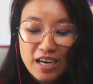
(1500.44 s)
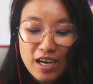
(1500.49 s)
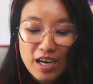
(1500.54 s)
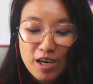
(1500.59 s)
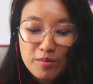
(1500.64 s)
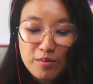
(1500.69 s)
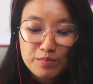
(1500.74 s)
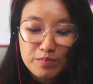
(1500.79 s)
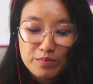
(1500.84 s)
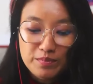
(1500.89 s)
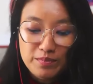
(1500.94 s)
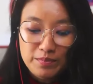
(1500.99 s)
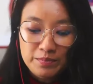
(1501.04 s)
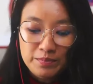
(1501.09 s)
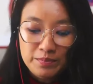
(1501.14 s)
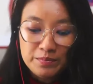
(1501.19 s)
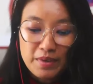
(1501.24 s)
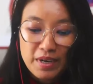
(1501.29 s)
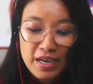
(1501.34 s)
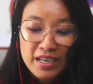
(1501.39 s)

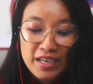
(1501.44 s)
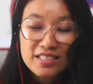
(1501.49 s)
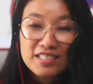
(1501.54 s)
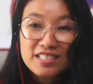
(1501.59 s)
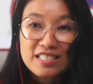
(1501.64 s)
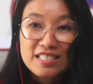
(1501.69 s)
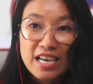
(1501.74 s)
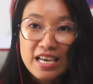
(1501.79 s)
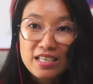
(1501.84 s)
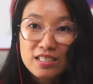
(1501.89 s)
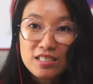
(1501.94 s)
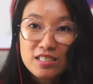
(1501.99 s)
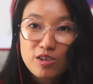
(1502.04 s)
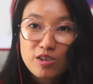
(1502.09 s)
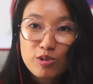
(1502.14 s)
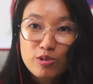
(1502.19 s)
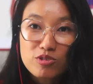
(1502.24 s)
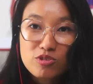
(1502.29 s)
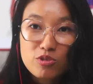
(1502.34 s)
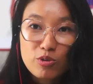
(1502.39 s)
I understand
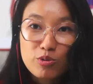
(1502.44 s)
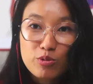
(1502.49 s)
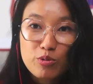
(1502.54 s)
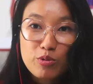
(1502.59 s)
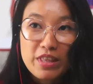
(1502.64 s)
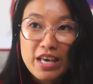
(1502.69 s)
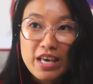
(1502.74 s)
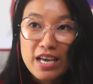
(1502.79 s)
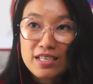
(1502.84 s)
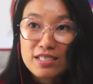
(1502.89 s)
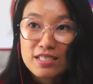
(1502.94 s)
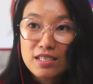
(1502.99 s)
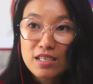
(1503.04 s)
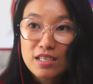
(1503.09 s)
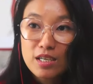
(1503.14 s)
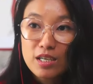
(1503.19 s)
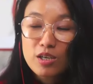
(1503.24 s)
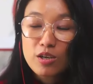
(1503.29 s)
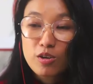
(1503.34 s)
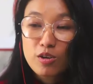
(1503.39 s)
also that
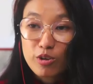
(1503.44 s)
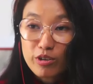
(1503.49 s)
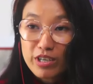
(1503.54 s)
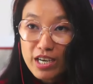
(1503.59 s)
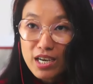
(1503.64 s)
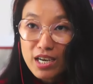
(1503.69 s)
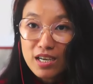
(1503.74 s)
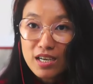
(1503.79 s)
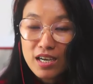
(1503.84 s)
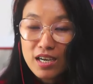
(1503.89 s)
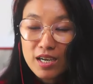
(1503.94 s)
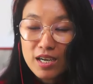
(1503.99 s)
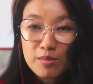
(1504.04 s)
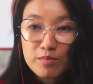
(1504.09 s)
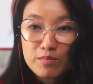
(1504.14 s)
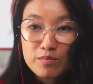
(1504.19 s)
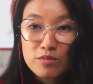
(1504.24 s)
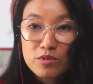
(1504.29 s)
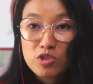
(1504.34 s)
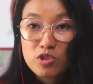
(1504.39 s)
Gloria,
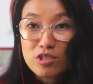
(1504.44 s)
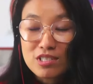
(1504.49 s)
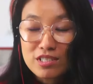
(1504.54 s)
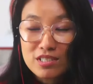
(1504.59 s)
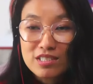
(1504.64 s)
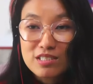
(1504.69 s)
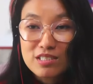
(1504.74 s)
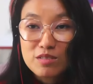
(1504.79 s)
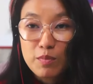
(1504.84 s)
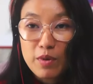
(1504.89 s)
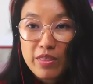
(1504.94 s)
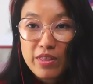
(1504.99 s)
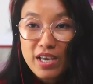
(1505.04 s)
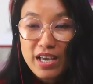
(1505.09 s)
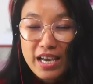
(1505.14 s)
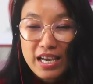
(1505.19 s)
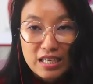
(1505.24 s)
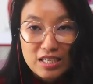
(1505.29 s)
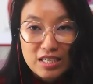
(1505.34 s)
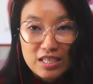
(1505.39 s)
Jocelyn's
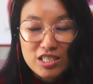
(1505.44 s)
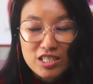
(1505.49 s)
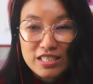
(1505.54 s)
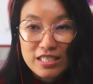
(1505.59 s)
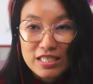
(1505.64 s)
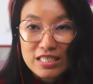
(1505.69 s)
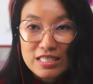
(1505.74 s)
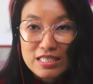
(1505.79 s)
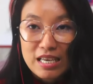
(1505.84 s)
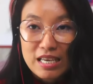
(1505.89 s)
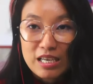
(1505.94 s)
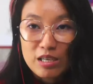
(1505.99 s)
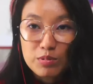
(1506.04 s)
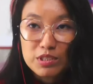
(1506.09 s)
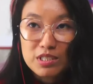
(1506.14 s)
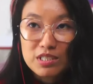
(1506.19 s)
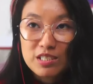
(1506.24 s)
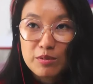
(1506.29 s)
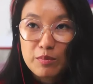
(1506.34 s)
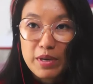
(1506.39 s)
mother, actually is
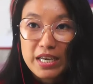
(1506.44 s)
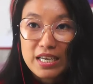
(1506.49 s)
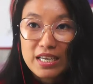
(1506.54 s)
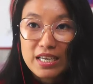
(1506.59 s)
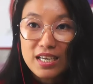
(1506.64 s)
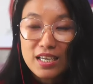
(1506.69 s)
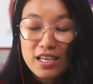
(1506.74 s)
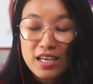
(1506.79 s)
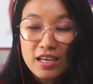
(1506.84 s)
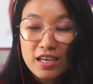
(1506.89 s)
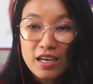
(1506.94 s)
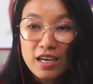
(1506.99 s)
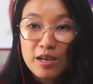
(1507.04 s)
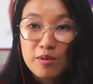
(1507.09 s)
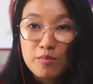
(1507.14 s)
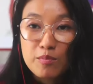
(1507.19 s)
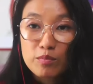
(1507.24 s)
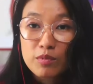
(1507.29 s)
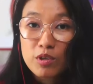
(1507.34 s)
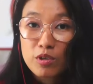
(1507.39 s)
able to make it.
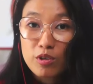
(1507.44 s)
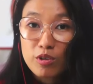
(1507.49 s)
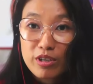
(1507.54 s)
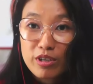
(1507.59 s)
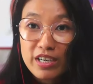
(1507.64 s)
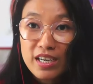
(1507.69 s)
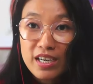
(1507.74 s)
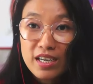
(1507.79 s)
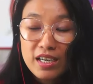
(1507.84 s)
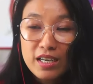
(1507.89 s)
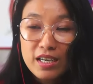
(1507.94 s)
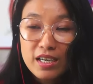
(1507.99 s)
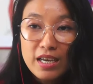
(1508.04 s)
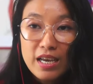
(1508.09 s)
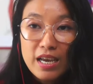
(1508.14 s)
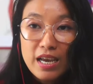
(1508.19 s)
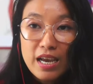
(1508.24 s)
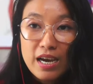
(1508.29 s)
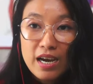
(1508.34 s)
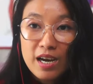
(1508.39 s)
Gloria
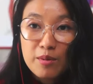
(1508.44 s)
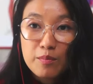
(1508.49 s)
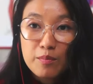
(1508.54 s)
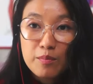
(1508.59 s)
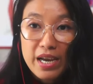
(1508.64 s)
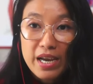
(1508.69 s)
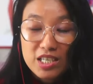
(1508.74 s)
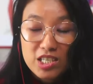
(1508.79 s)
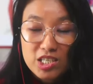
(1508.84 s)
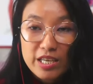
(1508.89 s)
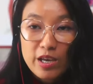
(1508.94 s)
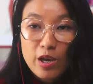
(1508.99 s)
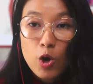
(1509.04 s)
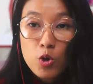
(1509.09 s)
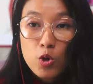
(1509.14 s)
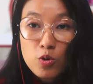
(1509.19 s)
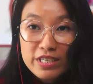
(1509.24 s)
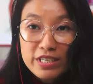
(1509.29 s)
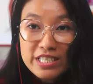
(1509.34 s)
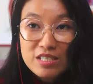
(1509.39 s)
actually
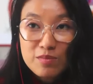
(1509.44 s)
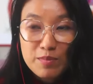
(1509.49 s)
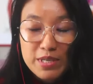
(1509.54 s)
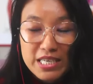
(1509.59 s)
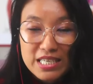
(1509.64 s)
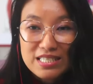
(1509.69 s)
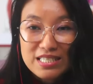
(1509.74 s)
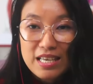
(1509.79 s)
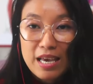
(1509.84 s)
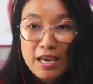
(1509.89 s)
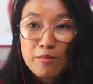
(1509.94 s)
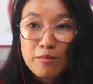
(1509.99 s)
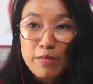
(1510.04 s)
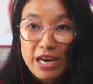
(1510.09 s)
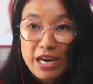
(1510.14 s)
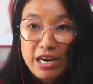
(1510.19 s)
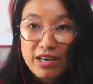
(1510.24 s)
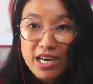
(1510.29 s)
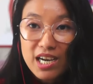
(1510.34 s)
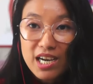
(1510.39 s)
only speaks
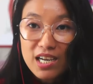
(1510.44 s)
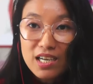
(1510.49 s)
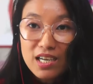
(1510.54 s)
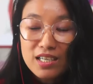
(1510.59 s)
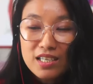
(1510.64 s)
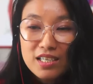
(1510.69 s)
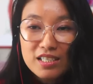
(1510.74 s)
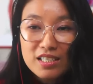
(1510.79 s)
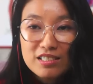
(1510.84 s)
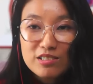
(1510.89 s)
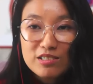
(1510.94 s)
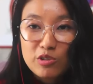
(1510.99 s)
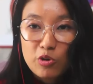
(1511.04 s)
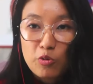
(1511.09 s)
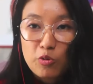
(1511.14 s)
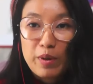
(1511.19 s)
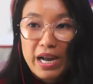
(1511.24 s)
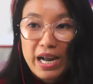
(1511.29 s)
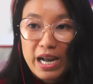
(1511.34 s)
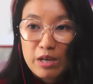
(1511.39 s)
Mbera. So
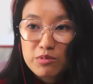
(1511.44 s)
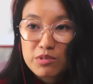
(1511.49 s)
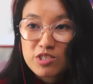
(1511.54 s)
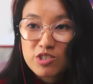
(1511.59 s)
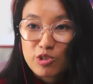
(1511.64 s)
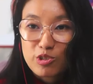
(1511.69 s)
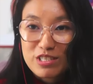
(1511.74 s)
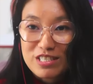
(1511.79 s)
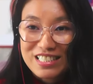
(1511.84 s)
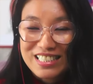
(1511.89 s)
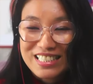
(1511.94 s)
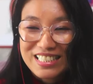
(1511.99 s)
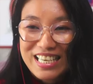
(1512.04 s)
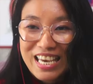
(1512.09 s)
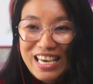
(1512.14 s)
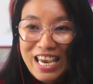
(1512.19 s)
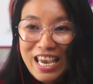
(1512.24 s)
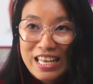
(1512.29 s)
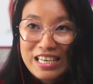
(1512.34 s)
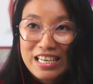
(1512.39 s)
perhaps Jocelyn
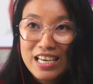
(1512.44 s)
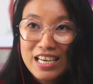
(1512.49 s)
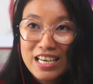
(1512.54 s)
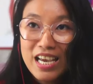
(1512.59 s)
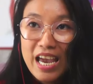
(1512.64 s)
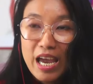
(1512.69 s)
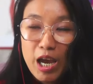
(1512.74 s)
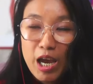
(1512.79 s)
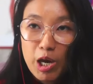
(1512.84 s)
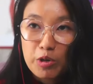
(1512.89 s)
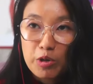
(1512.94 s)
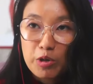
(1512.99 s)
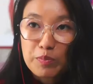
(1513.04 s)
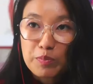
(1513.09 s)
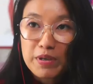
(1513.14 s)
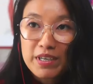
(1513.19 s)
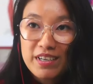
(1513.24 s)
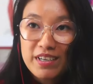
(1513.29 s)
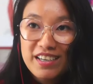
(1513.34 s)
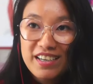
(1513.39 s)
can
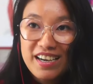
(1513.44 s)
help